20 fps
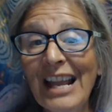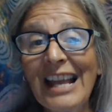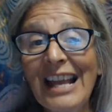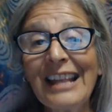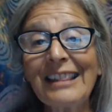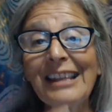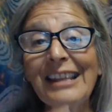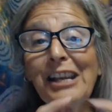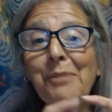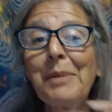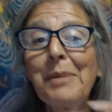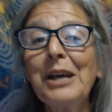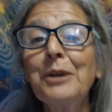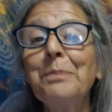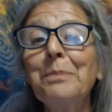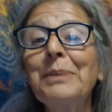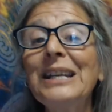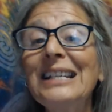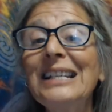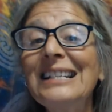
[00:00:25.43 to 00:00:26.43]
Think about a
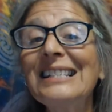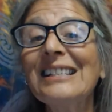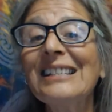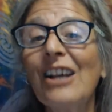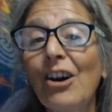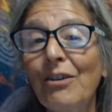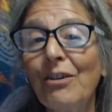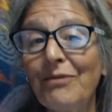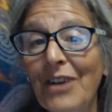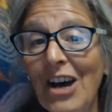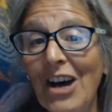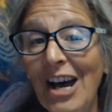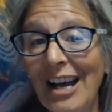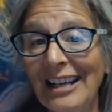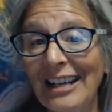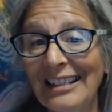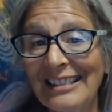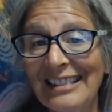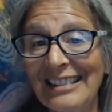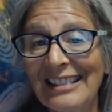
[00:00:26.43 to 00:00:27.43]
piece of
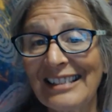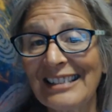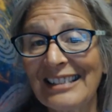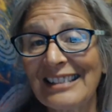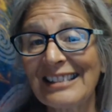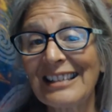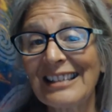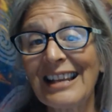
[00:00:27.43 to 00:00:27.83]
ice.